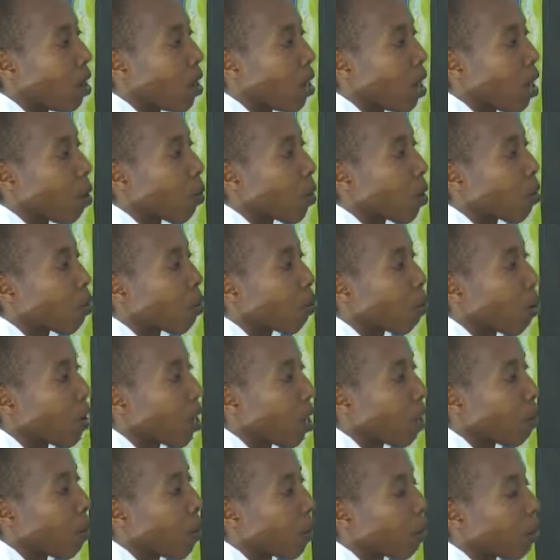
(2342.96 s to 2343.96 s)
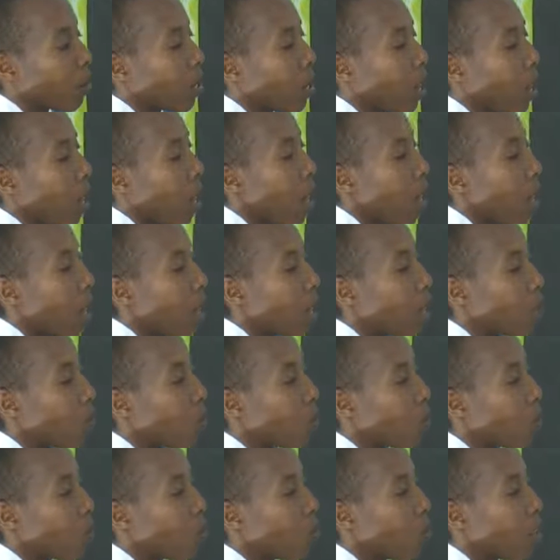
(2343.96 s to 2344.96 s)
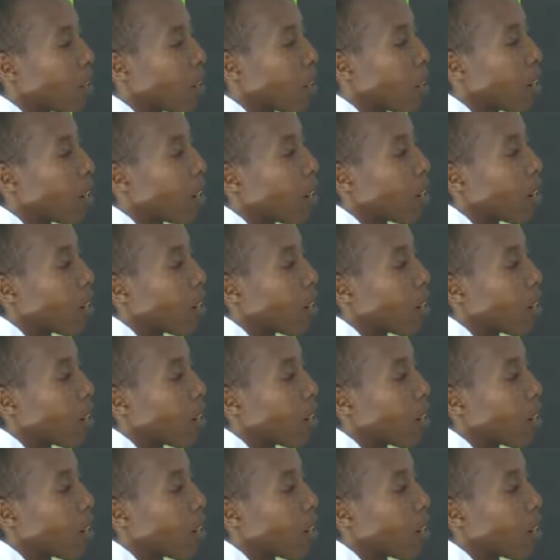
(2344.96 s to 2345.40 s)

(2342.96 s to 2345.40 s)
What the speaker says: Now, when you talk about hydrogen